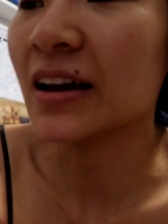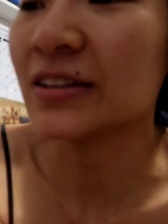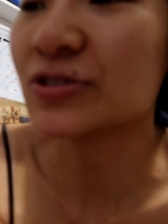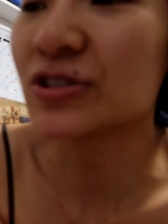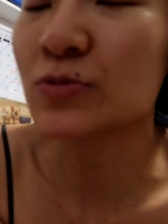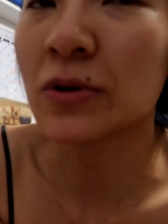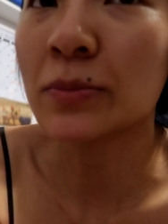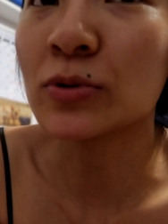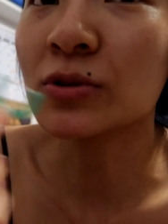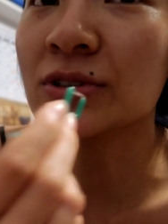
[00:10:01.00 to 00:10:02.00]
and you just want
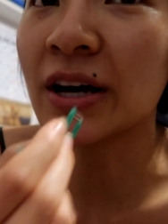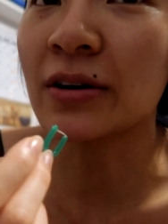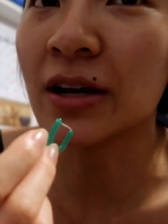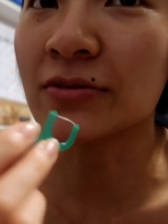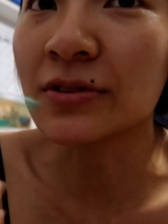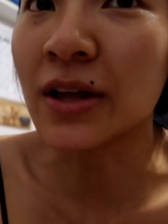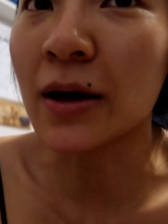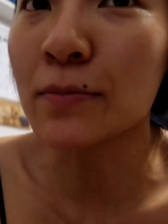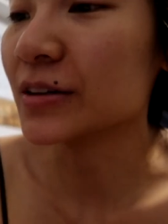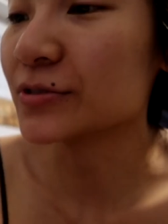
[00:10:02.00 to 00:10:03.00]
to pull down after
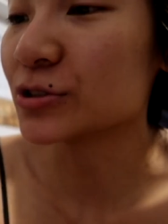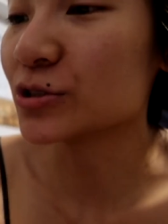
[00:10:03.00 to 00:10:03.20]
that. If you're